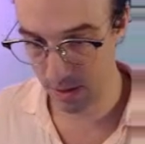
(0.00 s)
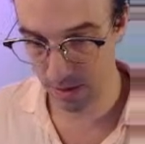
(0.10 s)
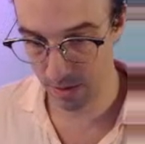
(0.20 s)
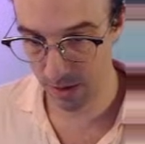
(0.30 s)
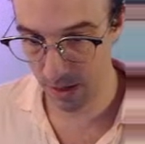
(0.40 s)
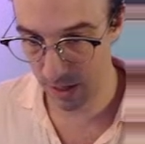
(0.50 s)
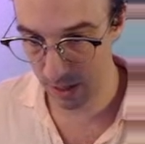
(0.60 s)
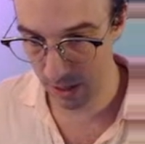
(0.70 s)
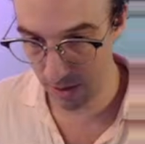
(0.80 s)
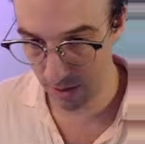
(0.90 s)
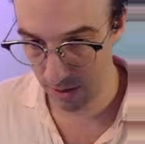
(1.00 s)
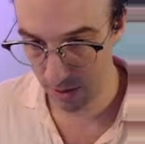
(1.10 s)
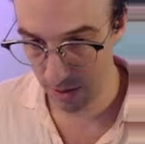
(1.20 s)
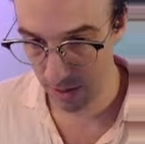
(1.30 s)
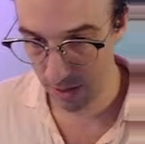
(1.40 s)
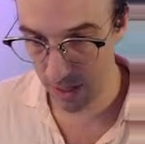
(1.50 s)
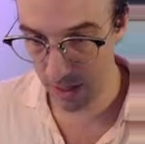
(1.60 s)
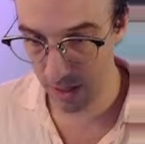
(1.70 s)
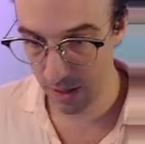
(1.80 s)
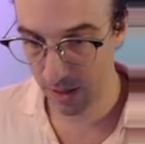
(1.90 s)
Alright, and in there, ding.
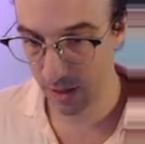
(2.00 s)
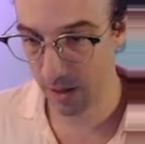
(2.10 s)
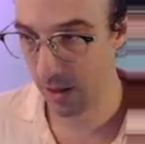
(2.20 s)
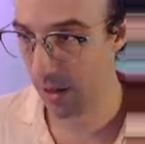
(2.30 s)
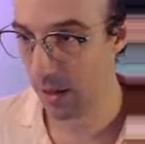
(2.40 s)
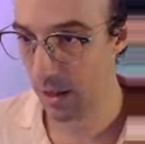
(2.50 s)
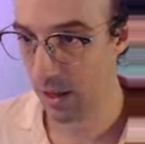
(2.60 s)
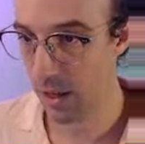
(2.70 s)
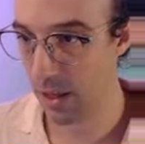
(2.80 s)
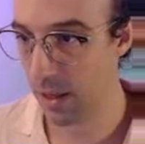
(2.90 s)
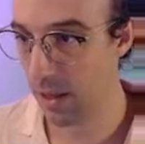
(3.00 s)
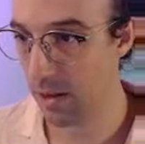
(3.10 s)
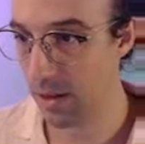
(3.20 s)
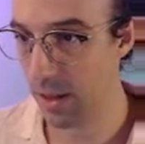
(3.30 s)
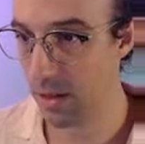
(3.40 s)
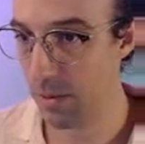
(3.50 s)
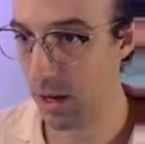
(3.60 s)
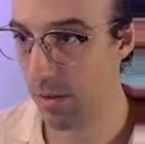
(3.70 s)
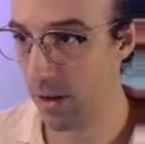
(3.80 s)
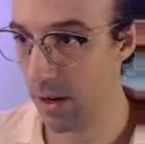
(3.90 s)
And then there's another spot
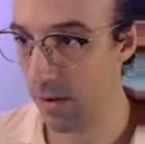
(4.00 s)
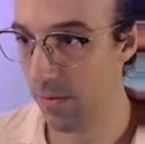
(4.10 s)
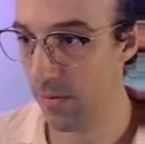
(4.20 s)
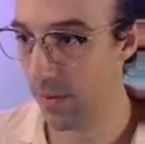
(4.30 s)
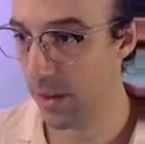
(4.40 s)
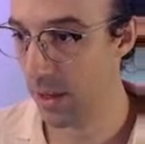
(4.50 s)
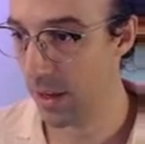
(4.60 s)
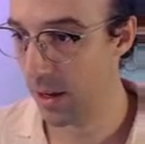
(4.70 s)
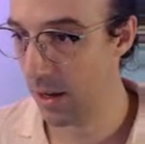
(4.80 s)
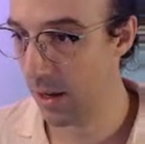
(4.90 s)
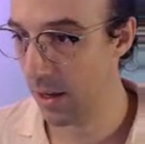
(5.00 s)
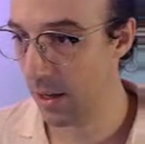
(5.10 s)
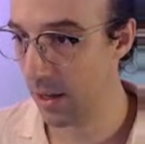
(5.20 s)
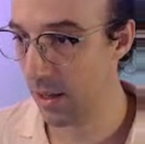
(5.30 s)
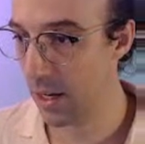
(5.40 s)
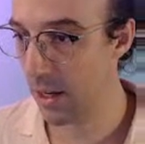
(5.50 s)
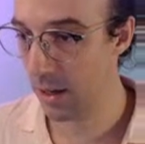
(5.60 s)
over here, ding.